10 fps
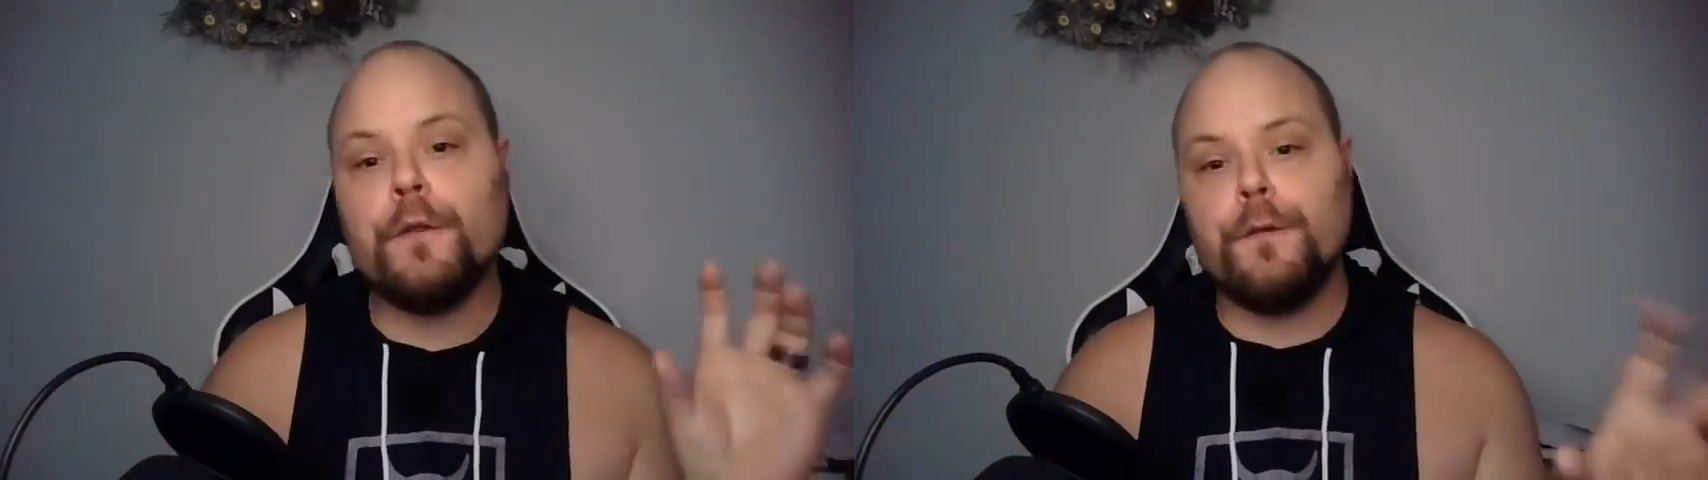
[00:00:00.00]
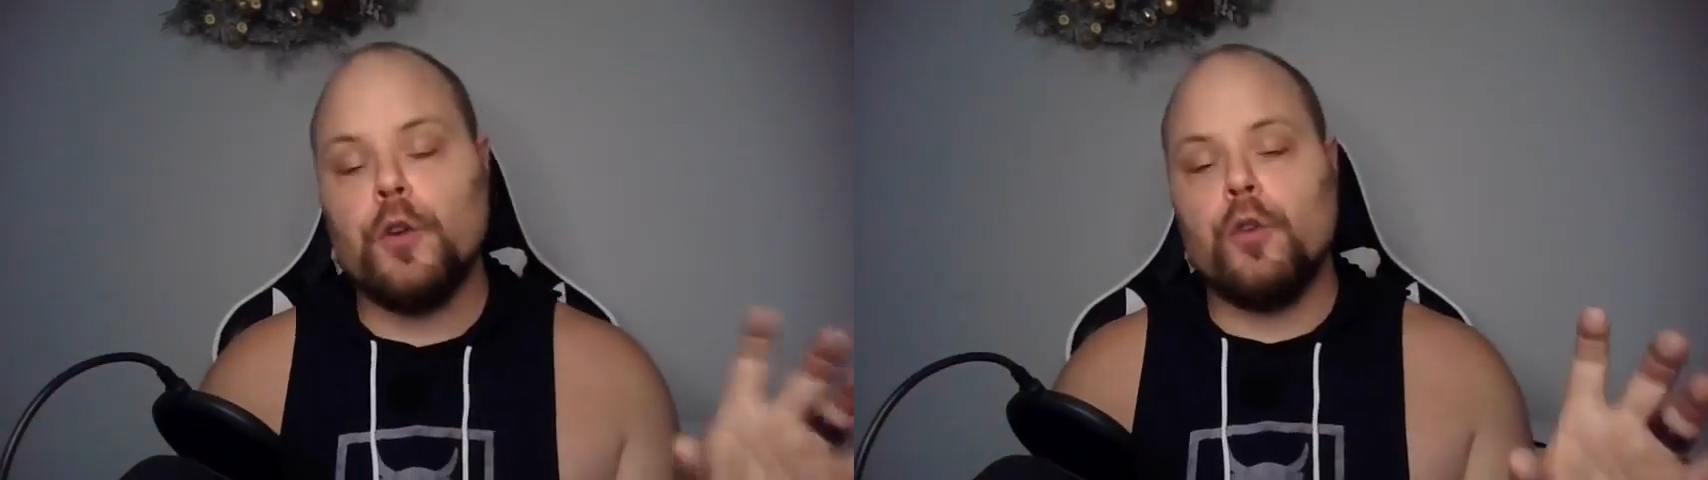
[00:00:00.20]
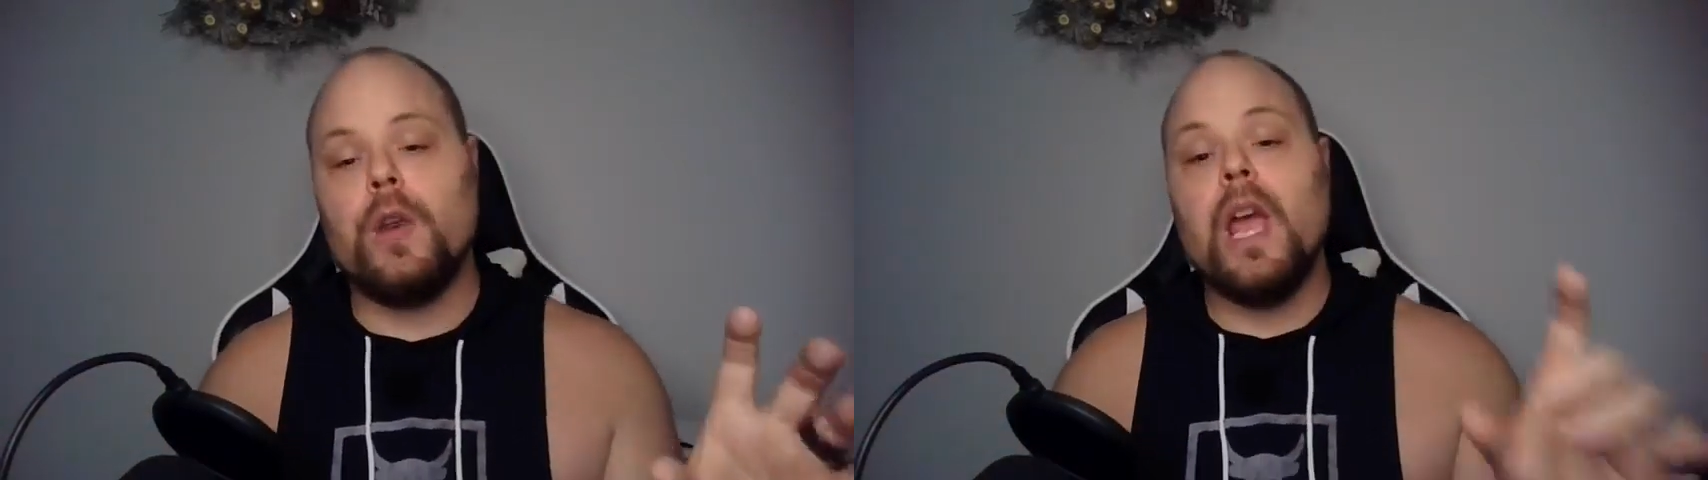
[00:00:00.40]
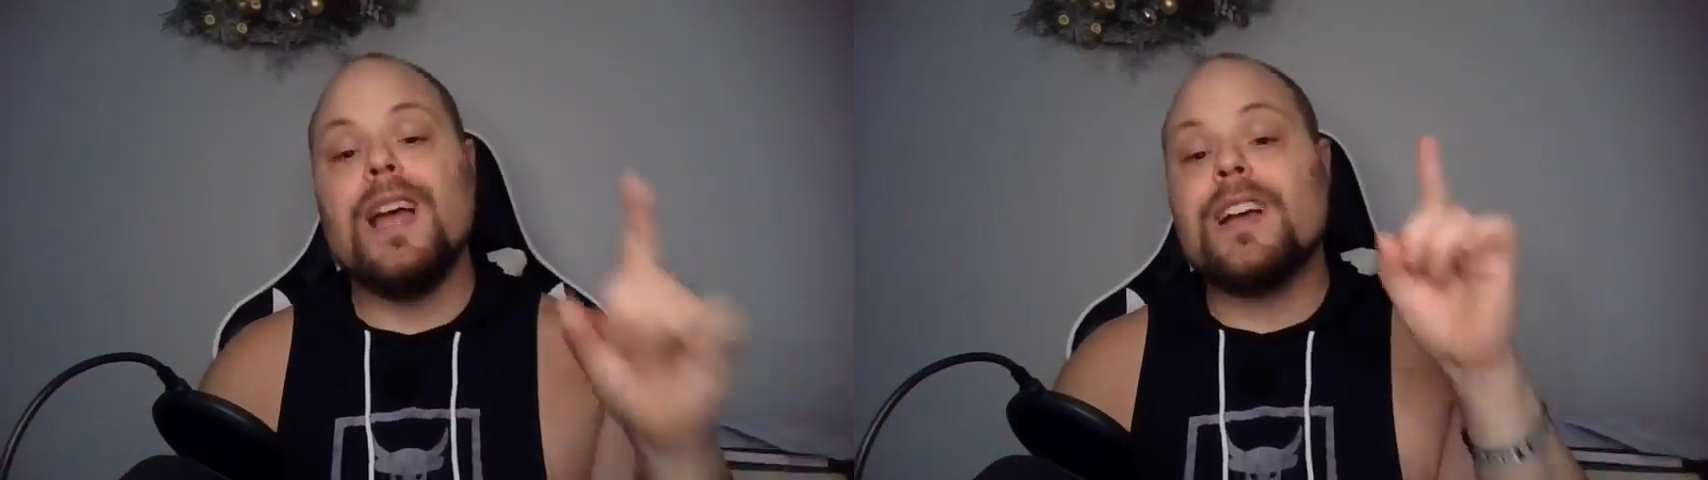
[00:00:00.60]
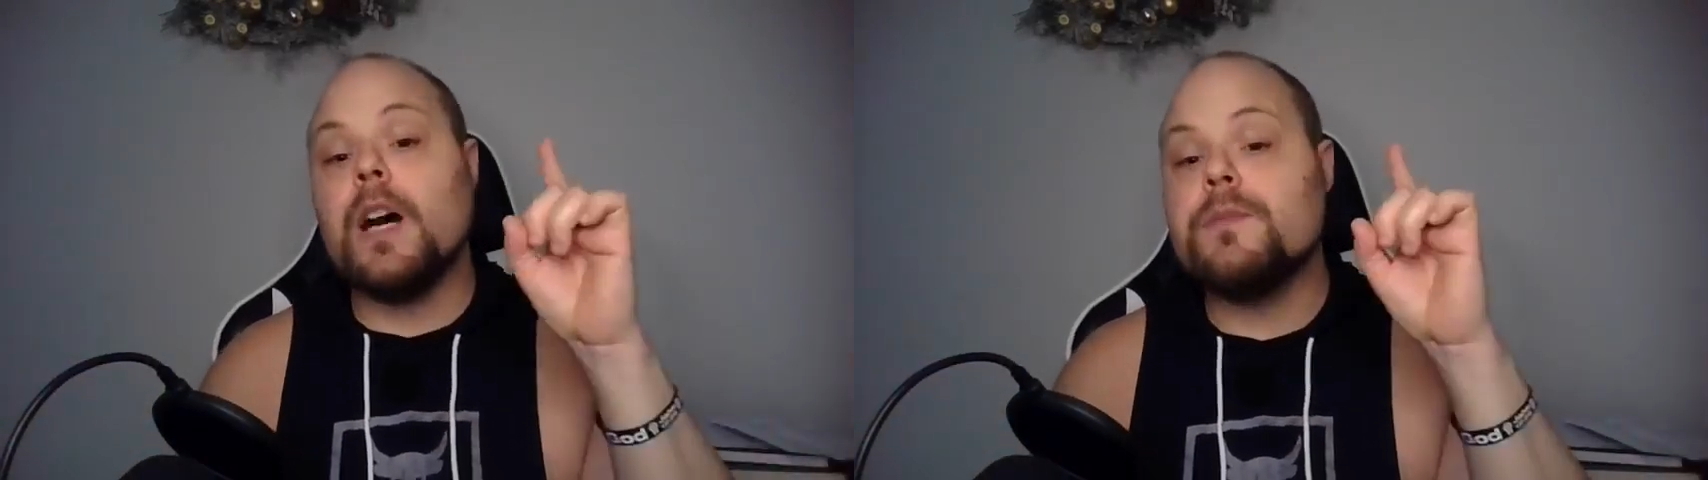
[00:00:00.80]
food
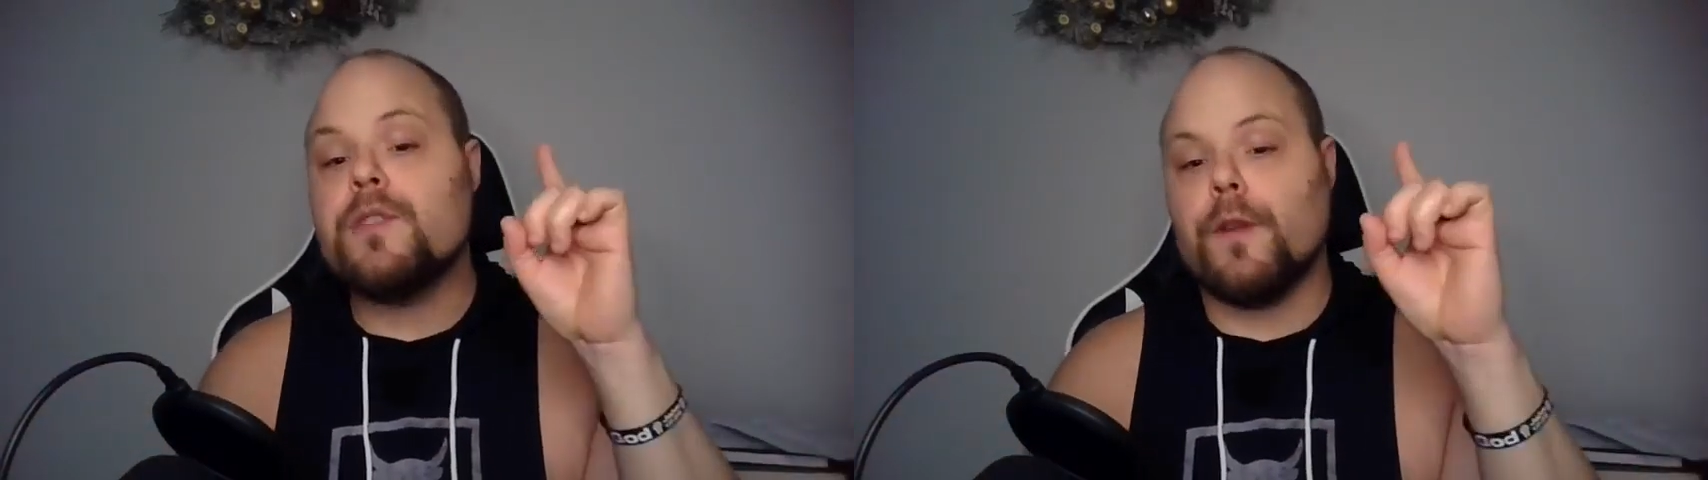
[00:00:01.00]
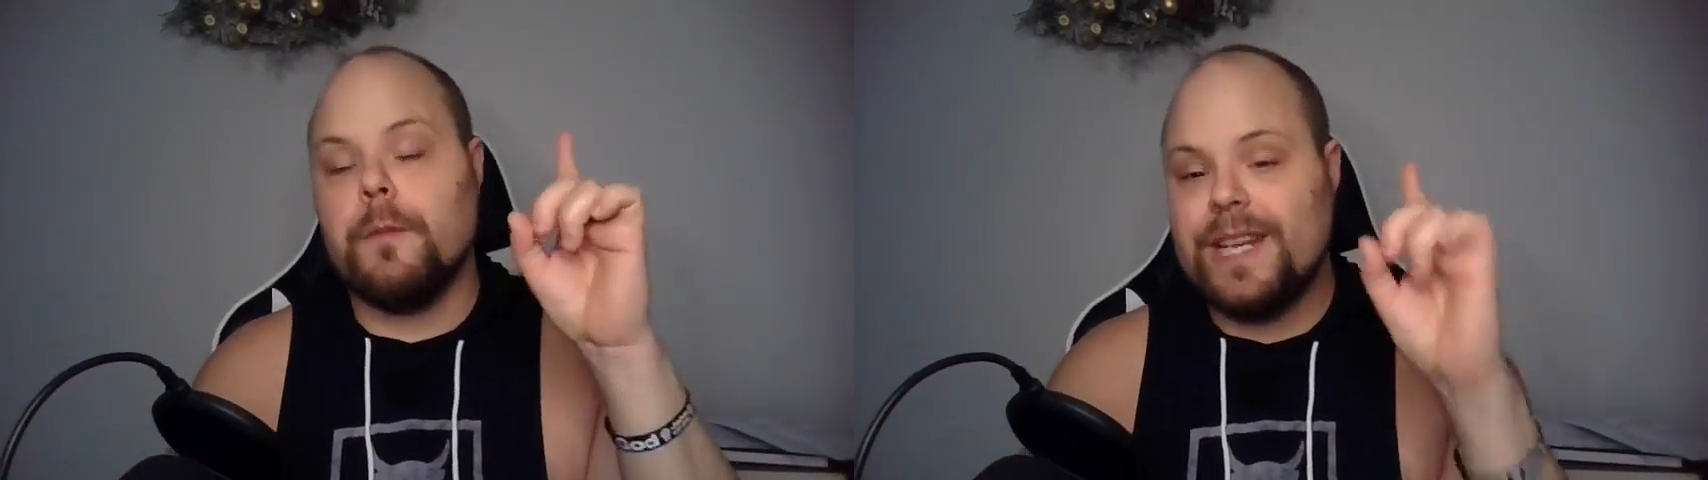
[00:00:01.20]
comes from,